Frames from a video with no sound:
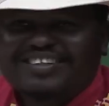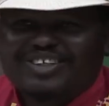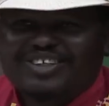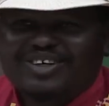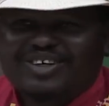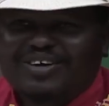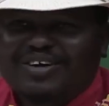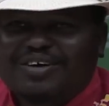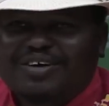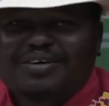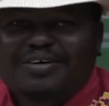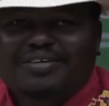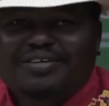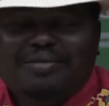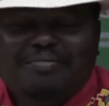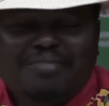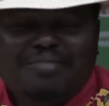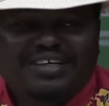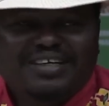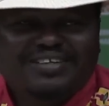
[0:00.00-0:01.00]
So,
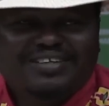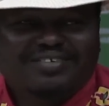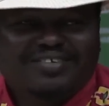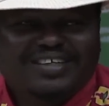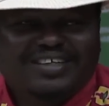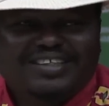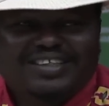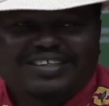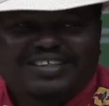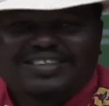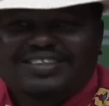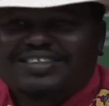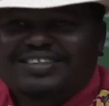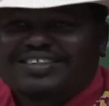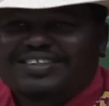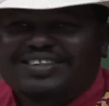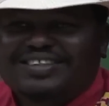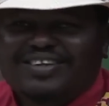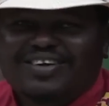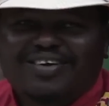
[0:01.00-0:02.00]
the burning question
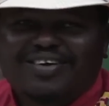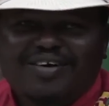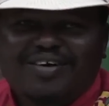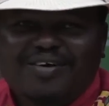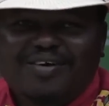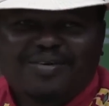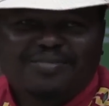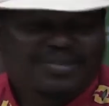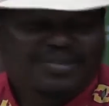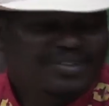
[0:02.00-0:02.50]
is your